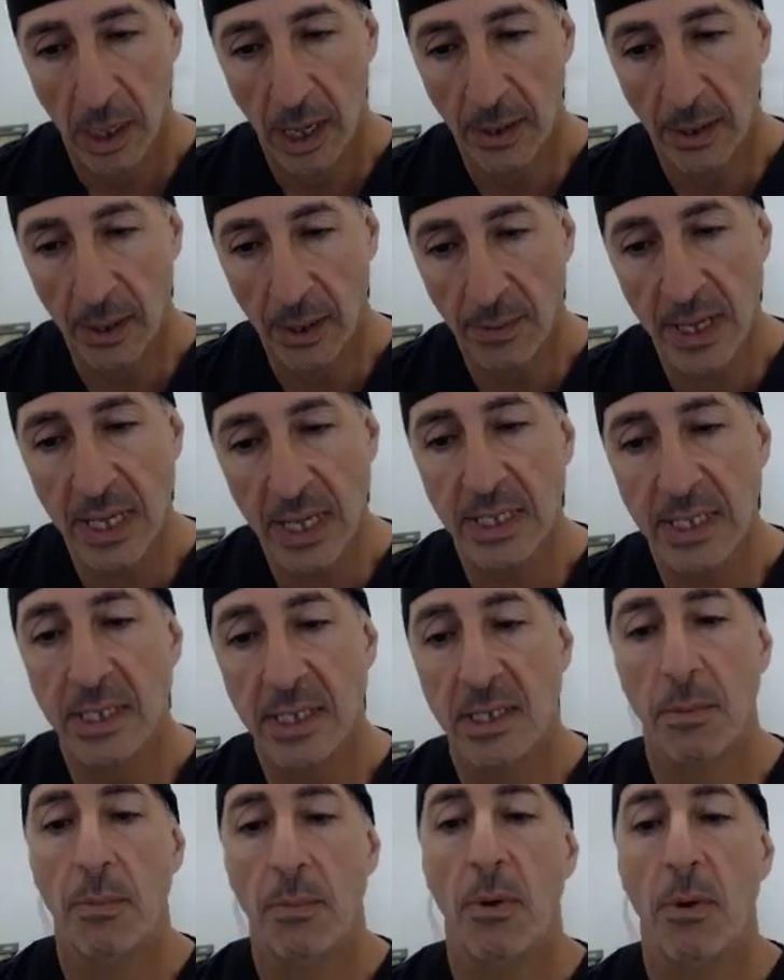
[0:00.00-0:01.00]
And this is
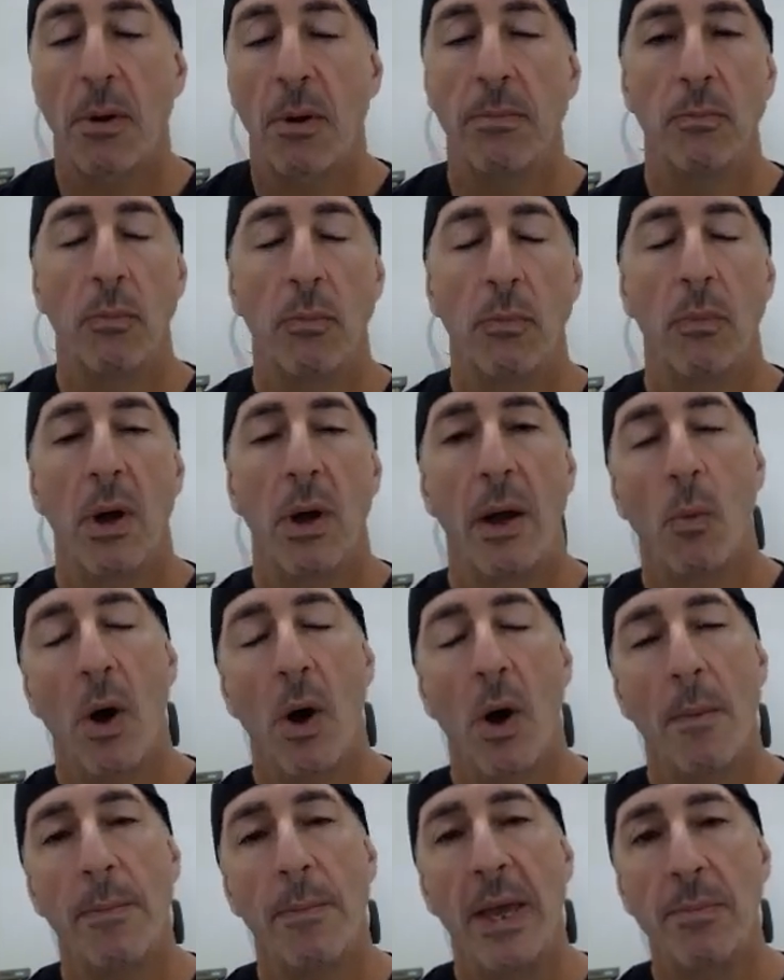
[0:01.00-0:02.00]
a problem and why
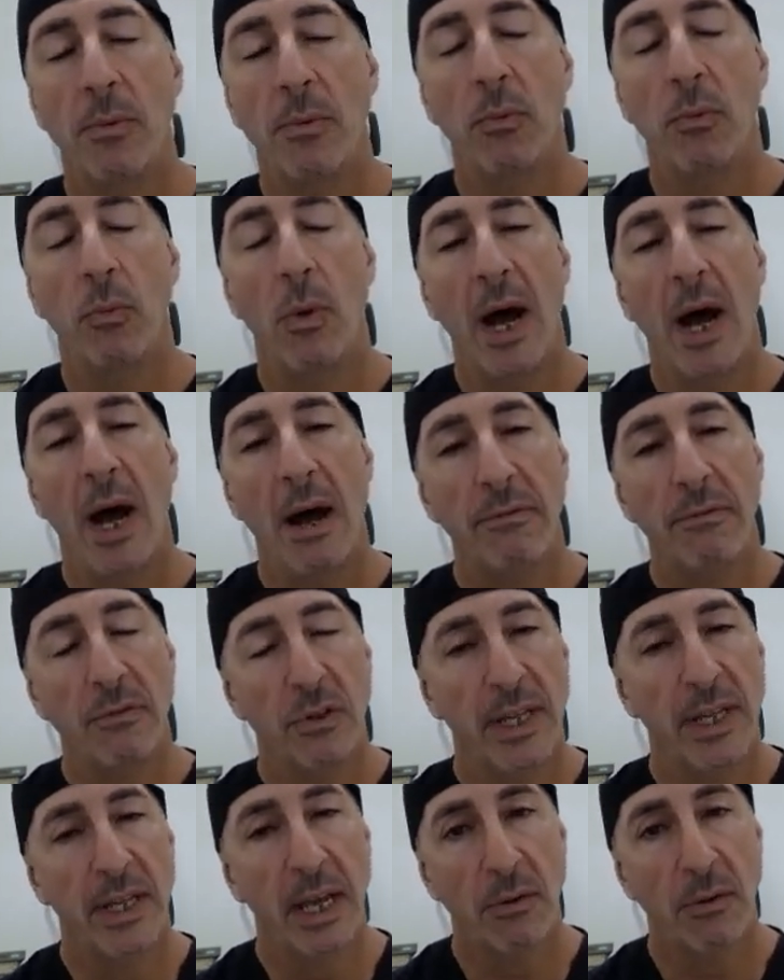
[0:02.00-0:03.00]
people after a
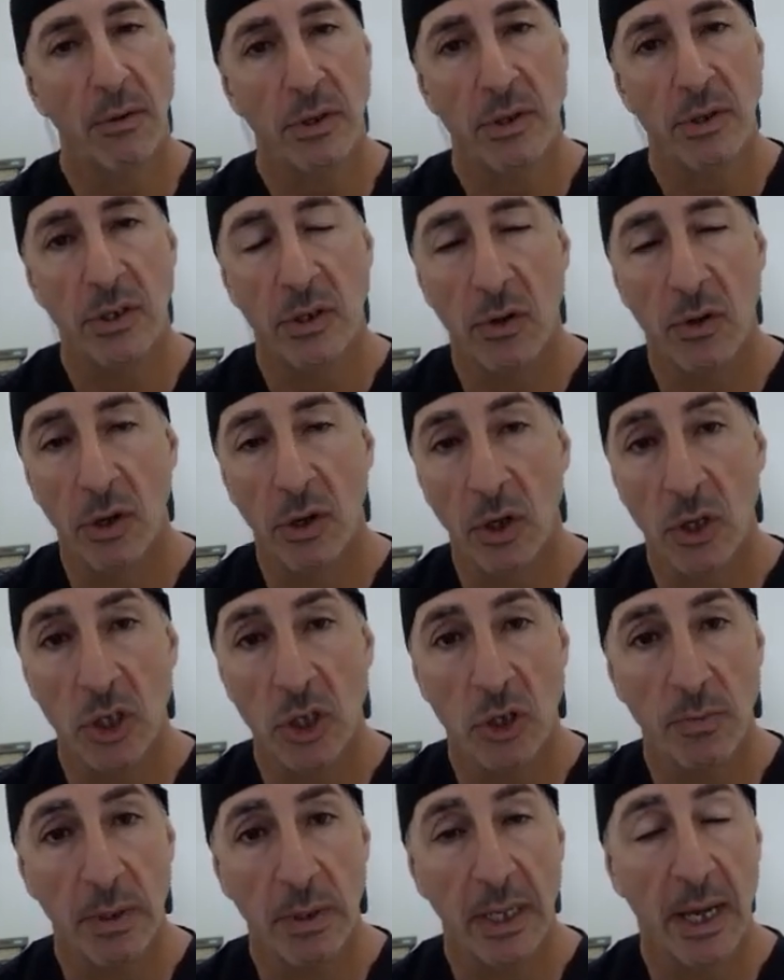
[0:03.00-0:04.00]

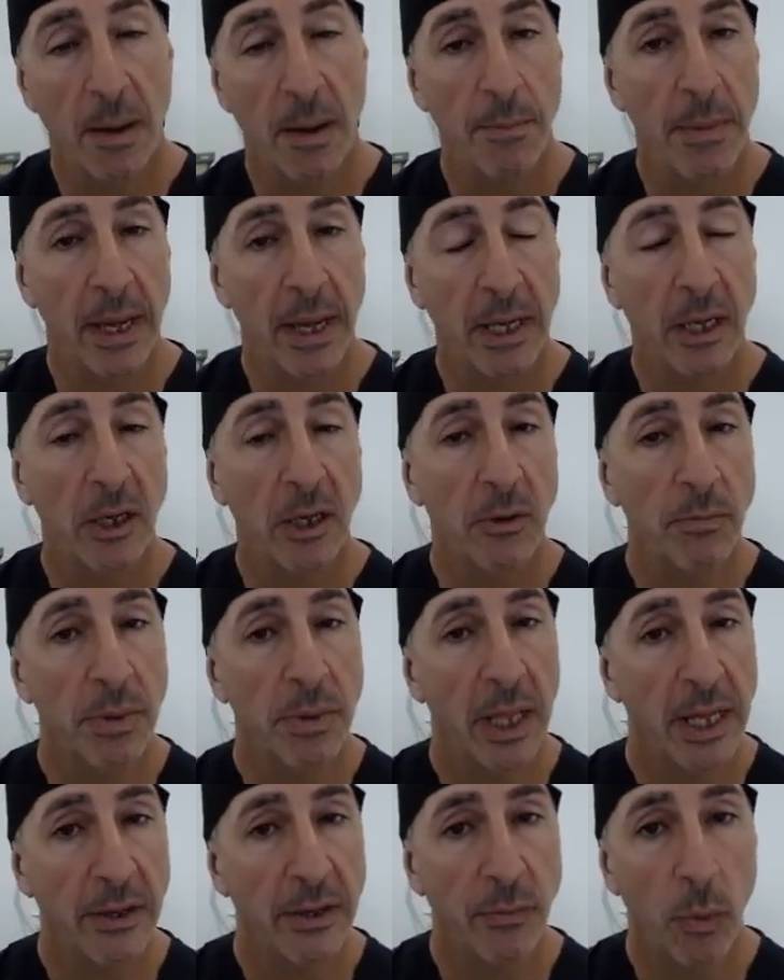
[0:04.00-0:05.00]
dacriocystorhinostomy come back and
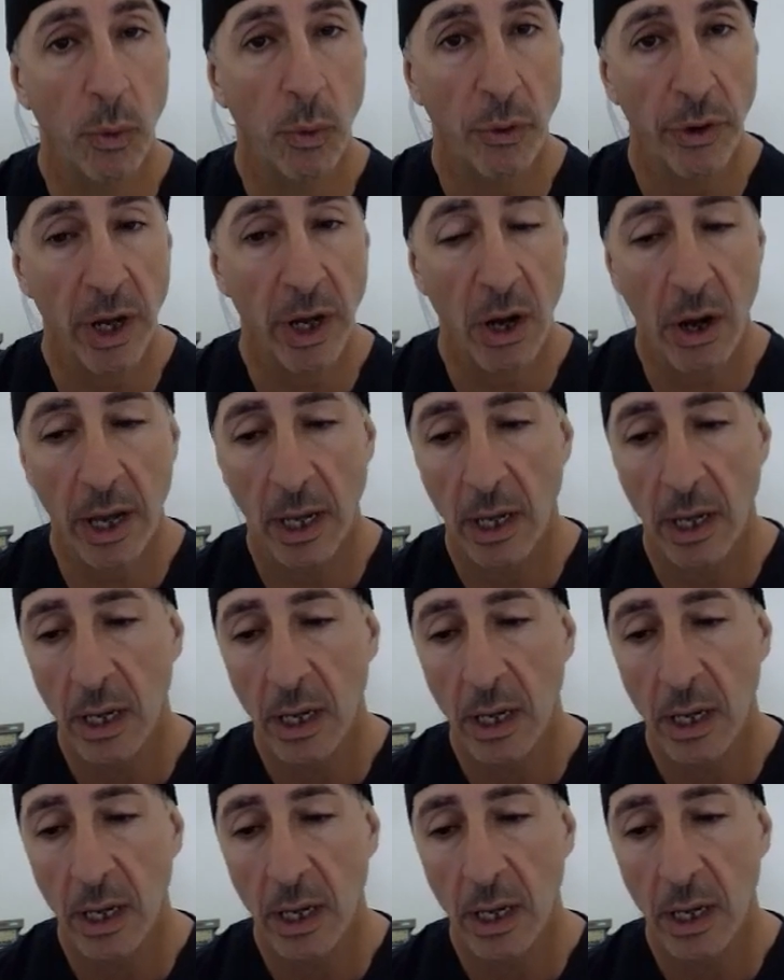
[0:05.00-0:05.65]
complain of watery eye.